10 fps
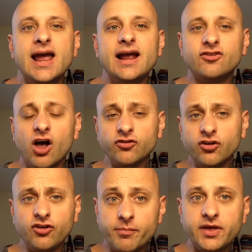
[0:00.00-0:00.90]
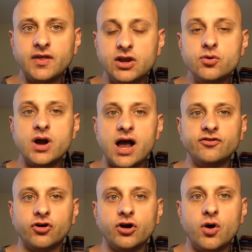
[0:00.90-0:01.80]
It's also something that you
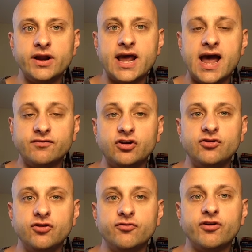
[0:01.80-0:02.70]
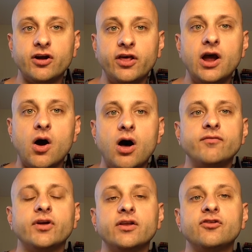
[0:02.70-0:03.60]
guys are going to have to do fairly
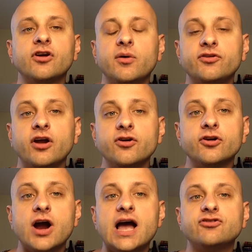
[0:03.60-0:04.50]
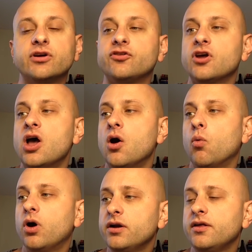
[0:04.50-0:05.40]
often. So as undergraduates,
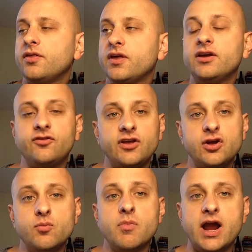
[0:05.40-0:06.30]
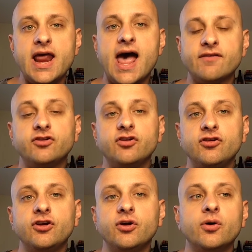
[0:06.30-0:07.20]
one of the things that you might have to
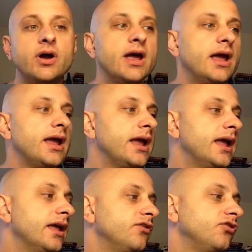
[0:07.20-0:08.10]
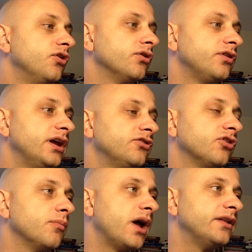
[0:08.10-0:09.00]
do is your
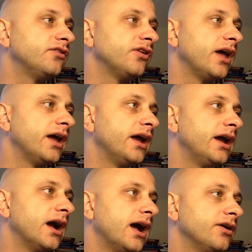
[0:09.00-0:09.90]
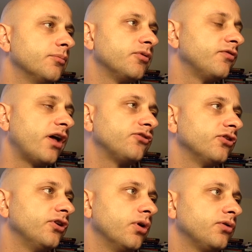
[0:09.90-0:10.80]
teacher might say, your
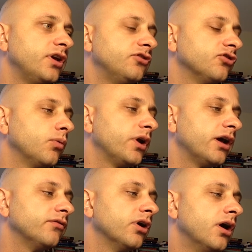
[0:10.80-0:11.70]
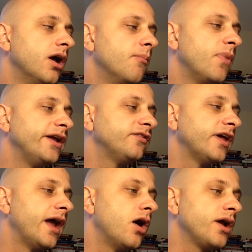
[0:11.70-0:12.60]
professor, your teacher, whatever, might
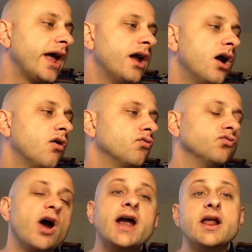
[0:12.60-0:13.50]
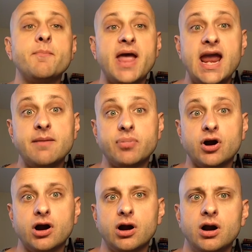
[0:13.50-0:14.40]
say, okay, write a
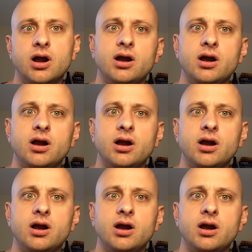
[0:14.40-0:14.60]
paper